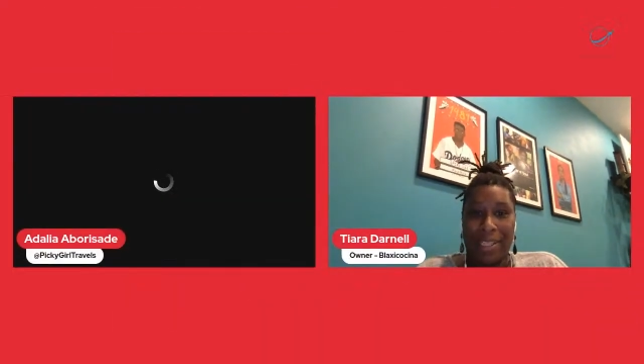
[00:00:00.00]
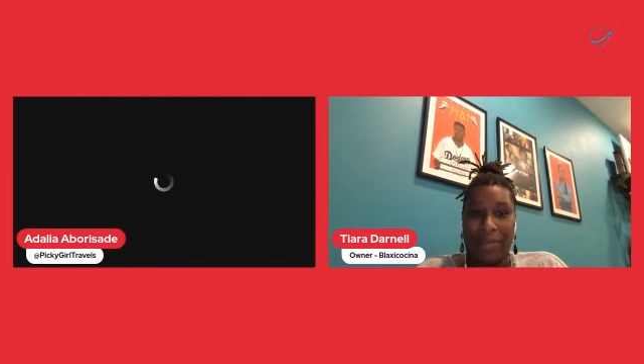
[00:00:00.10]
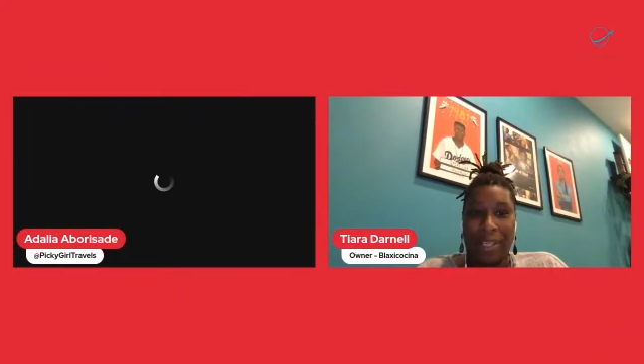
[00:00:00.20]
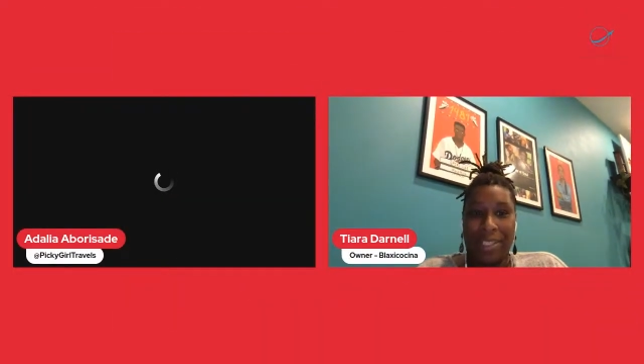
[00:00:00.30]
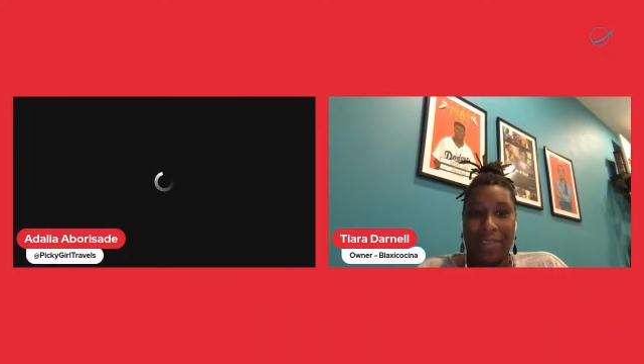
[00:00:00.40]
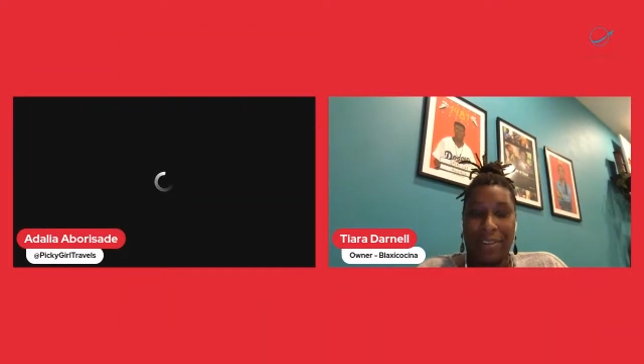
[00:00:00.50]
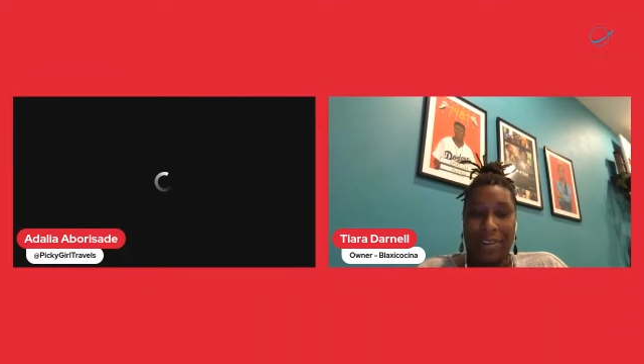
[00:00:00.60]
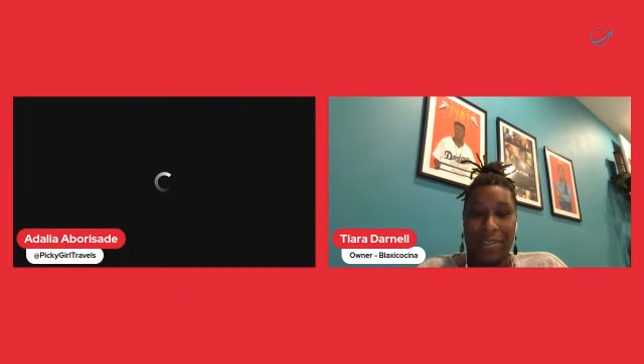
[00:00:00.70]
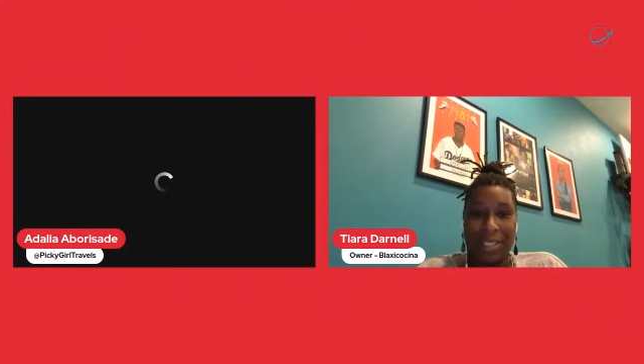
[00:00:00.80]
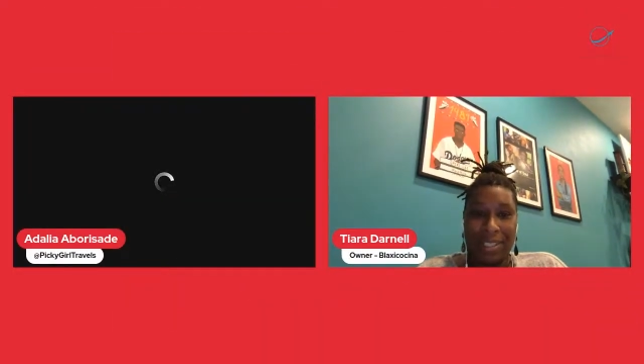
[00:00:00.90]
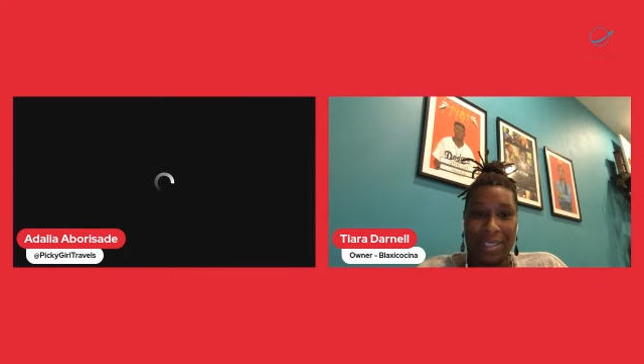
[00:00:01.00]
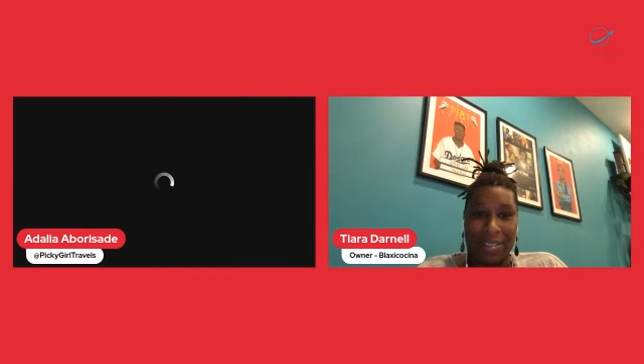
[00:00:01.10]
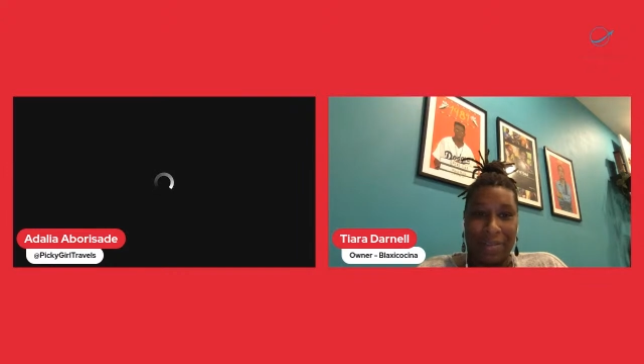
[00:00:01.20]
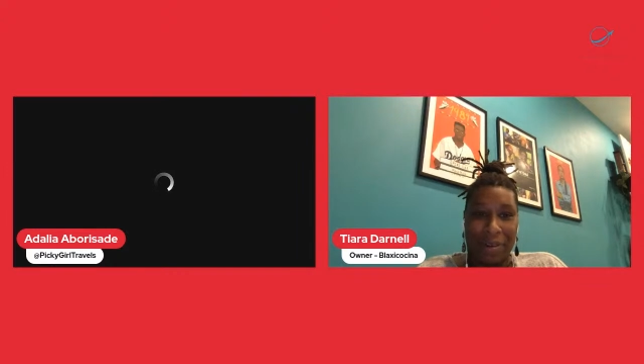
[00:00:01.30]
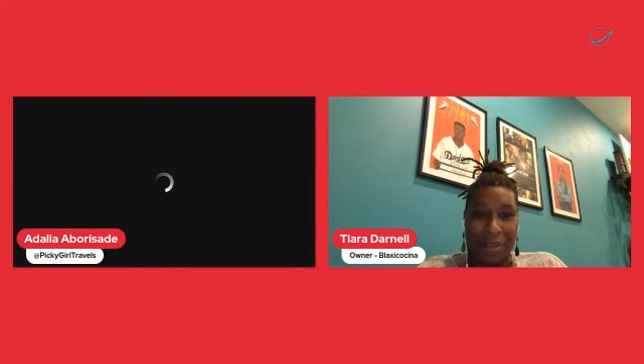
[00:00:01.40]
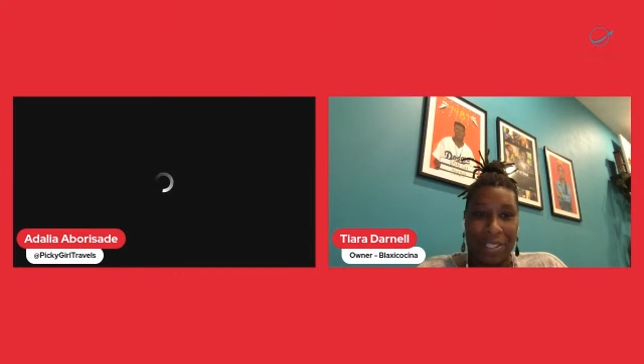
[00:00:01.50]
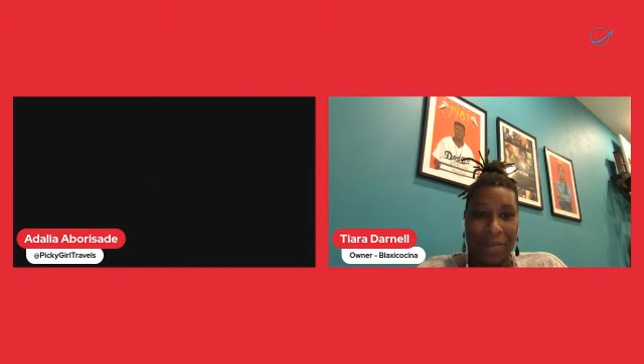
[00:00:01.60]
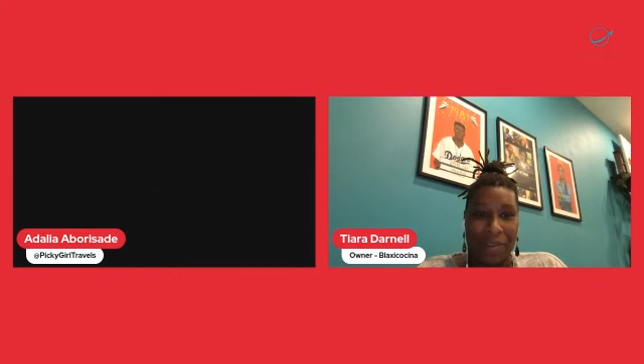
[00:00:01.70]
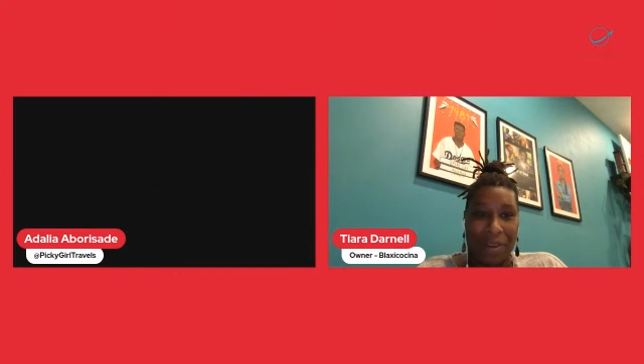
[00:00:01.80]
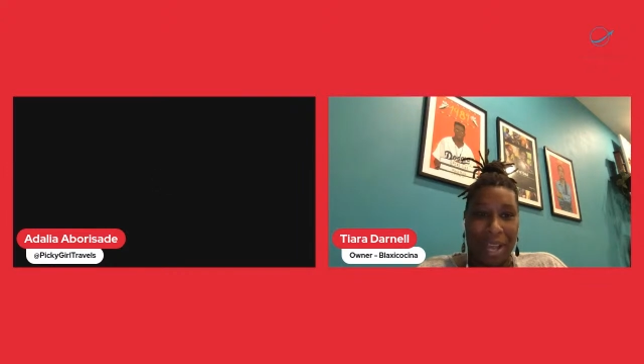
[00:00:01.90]
it really difficult to focus
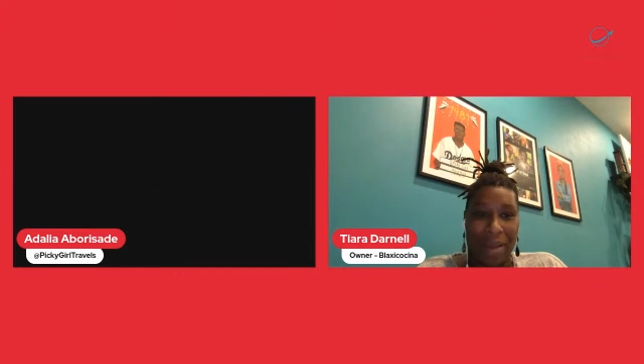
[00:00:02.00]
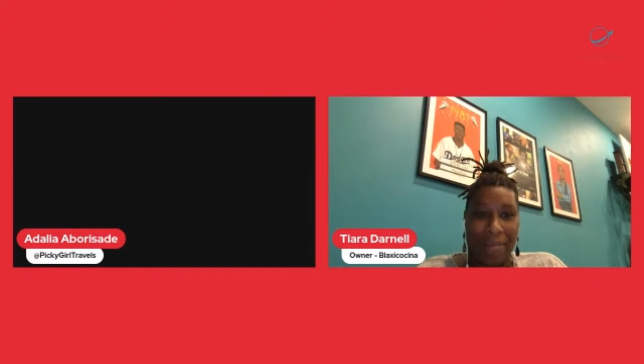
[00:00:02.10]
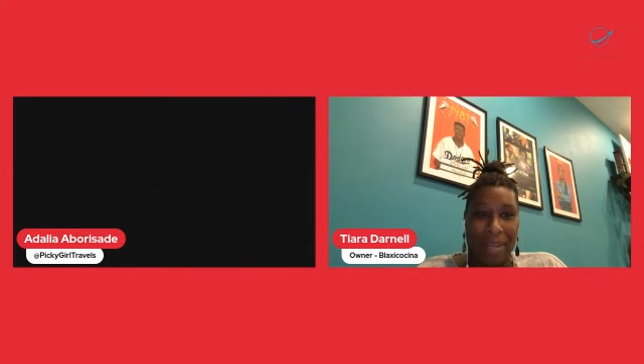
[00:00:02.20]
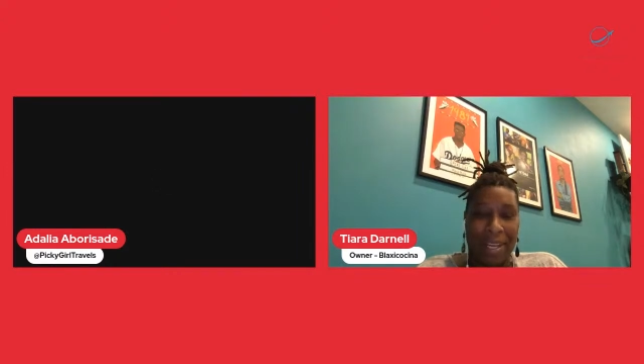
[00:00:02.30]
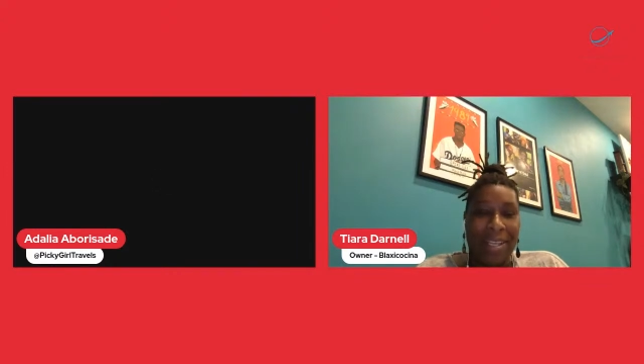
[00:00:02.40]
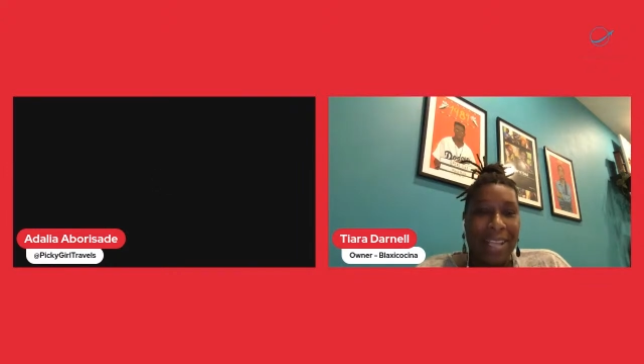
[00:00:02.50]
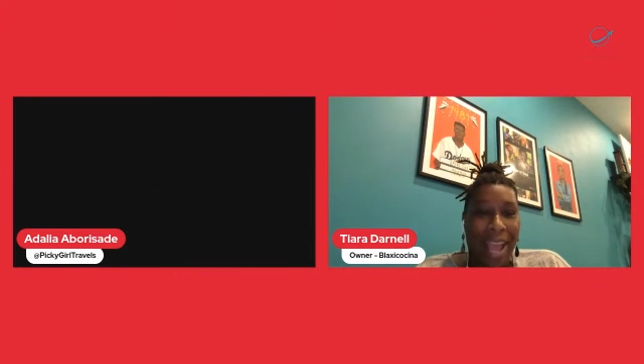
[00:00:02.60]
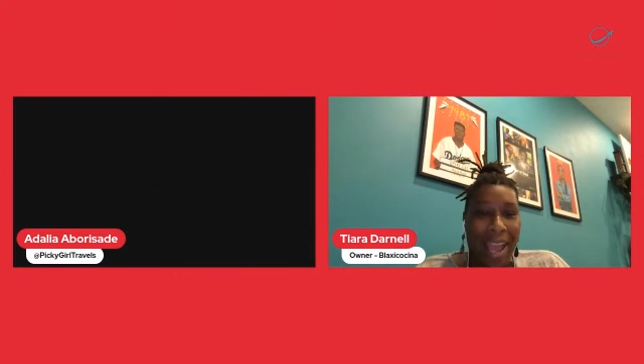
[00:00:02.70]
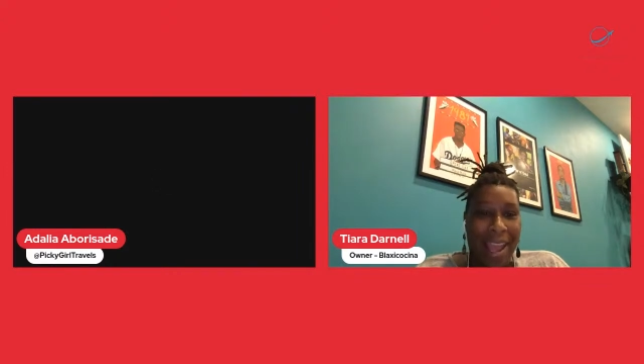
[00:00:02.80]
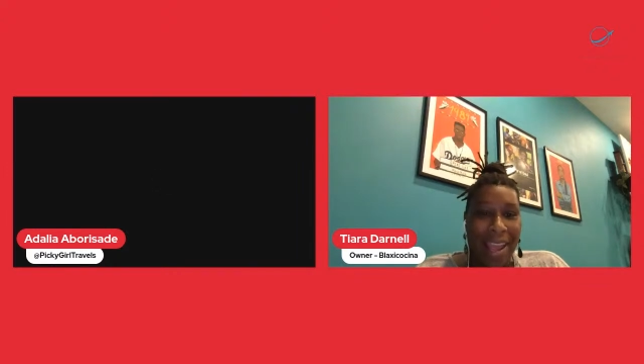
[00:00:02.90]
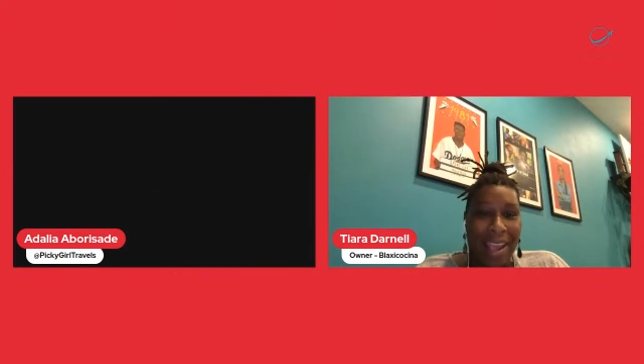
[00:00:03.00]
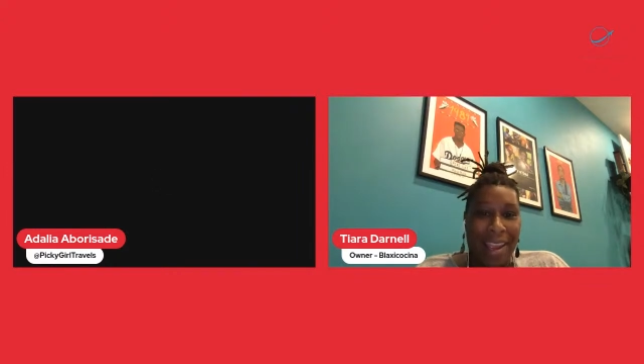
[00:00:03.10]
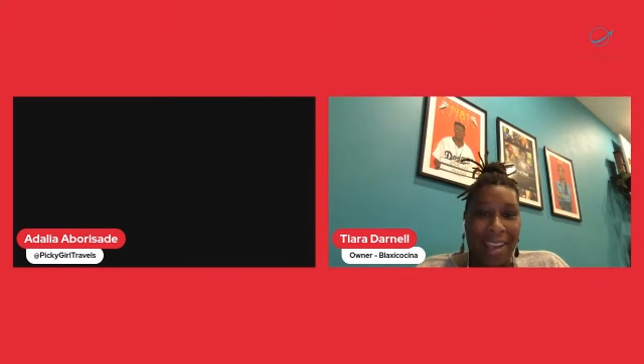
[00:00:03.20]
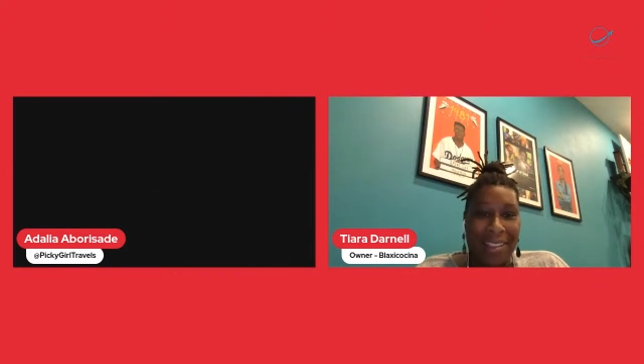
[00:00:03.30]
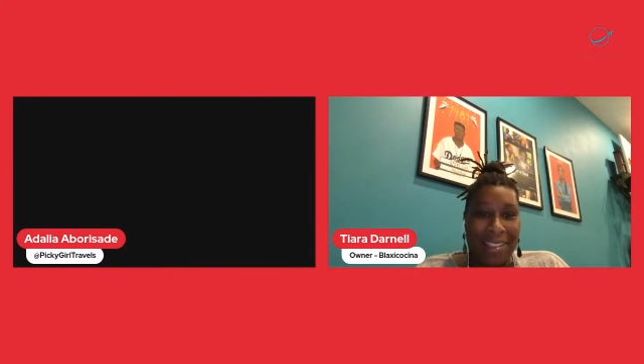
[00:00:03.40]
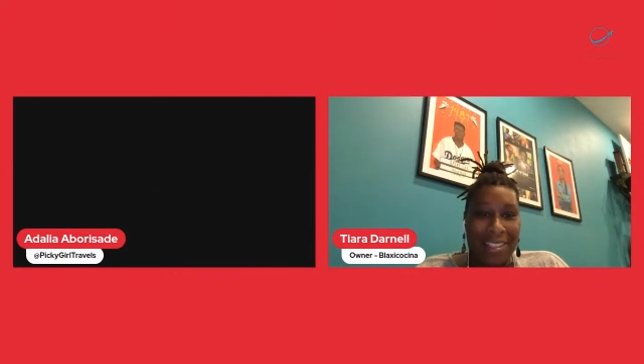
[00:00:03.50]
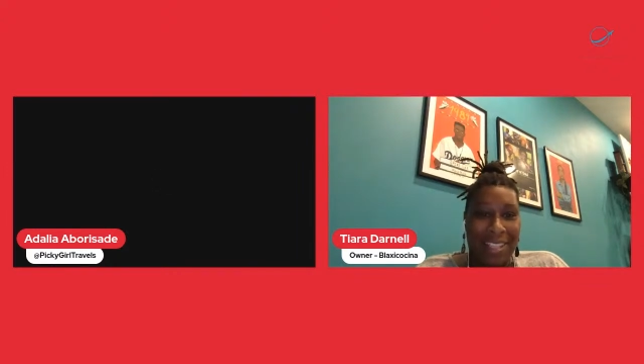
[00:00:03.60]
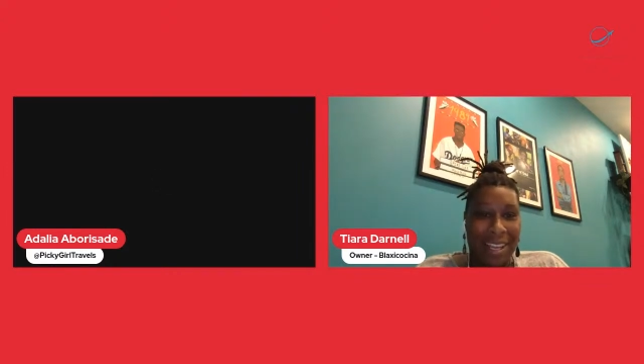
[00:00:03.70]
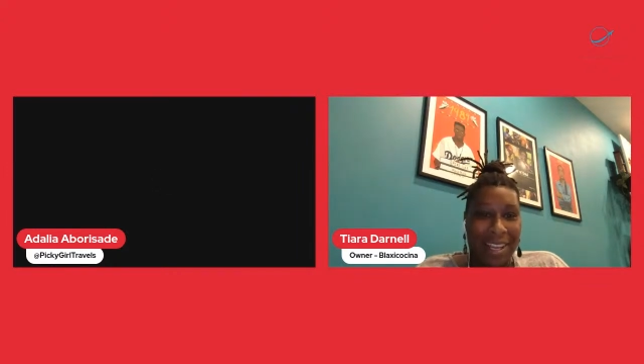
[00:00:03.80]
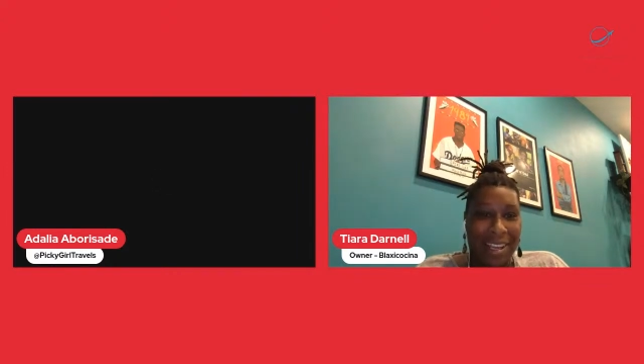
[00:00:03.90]
on vocab. Yay! Looks
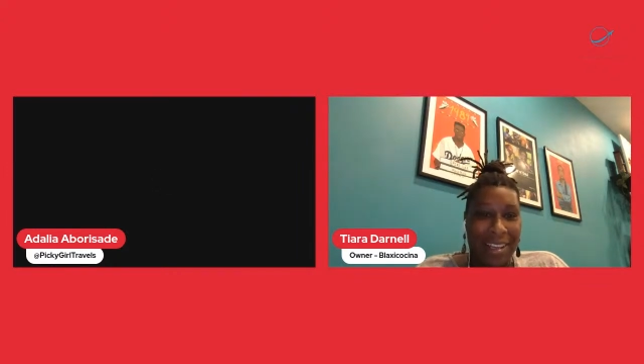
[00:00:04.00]
like